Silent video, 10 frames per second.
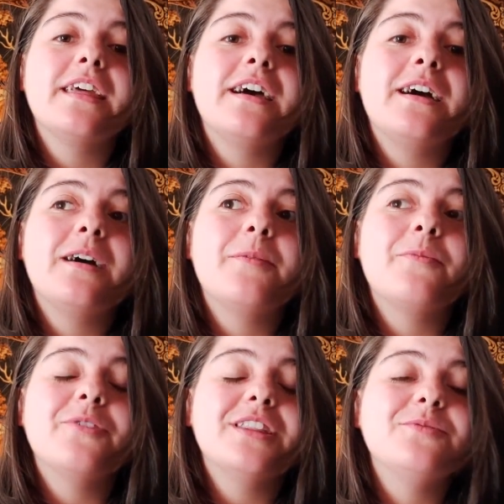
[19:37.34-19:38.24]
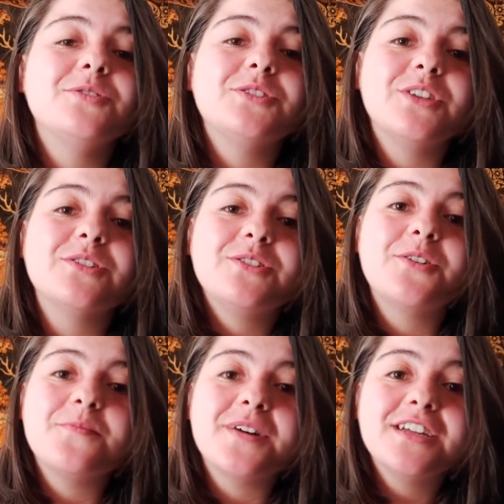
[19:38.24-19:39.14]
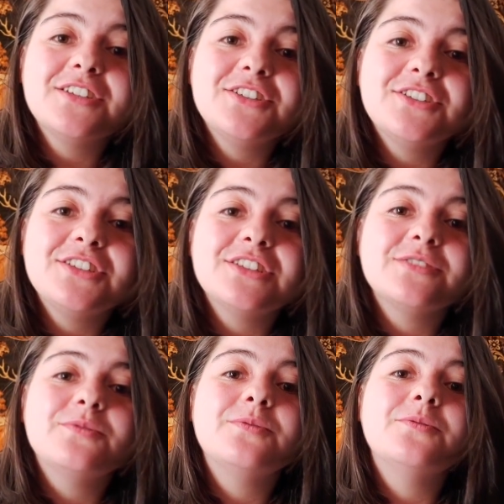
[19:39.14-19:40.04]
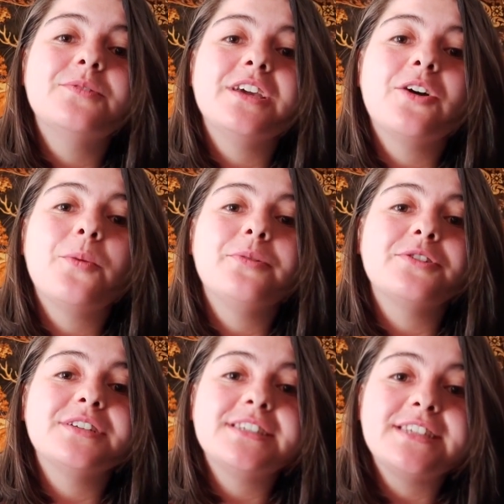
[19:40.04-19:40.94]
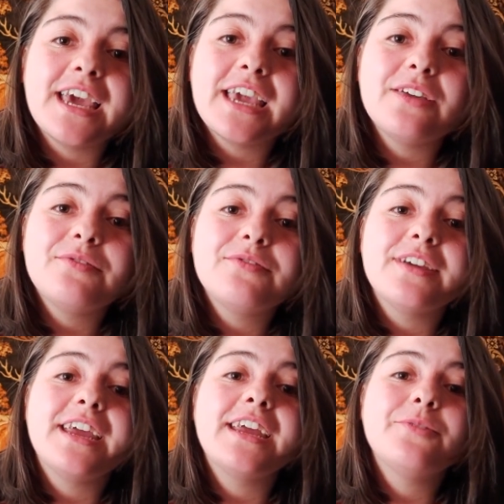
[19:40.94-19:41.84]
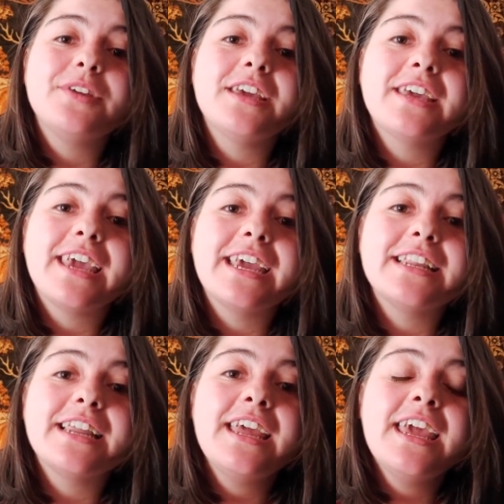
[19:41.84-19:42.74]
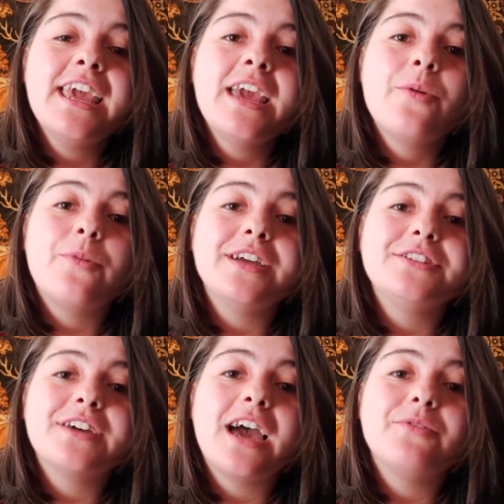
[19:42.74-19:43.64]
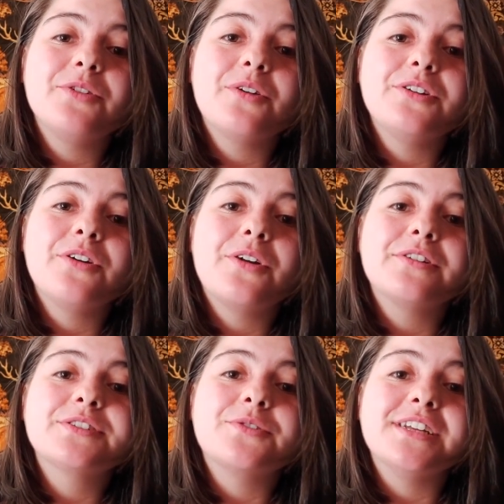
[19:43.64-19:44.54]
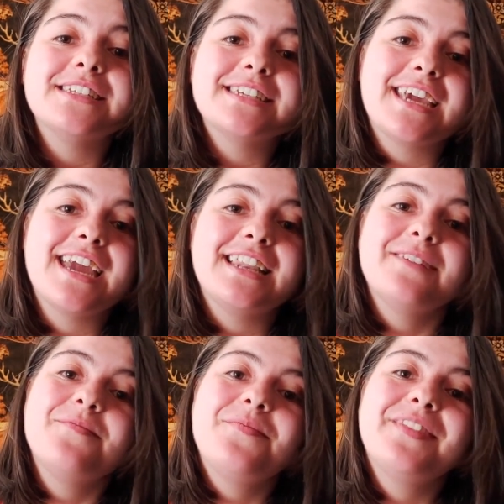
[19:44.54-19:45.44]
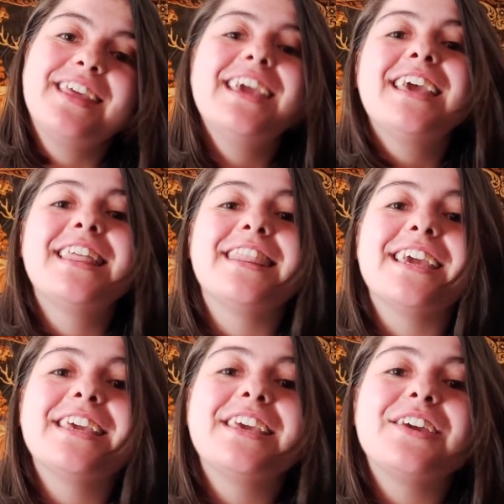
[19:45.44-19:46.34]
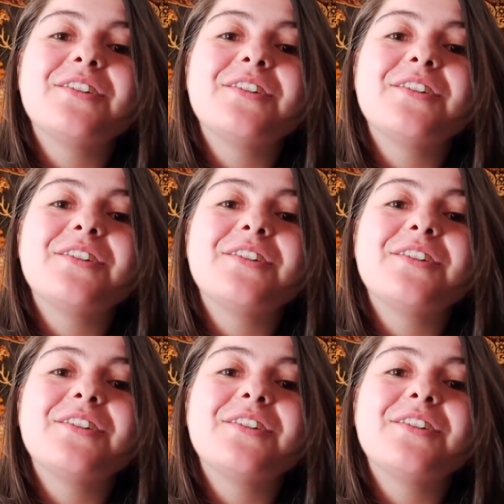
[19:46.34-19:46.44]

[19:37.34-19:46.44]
We love you so, so much. We hope you're safe and we can't wait to have you on our screens again. Thank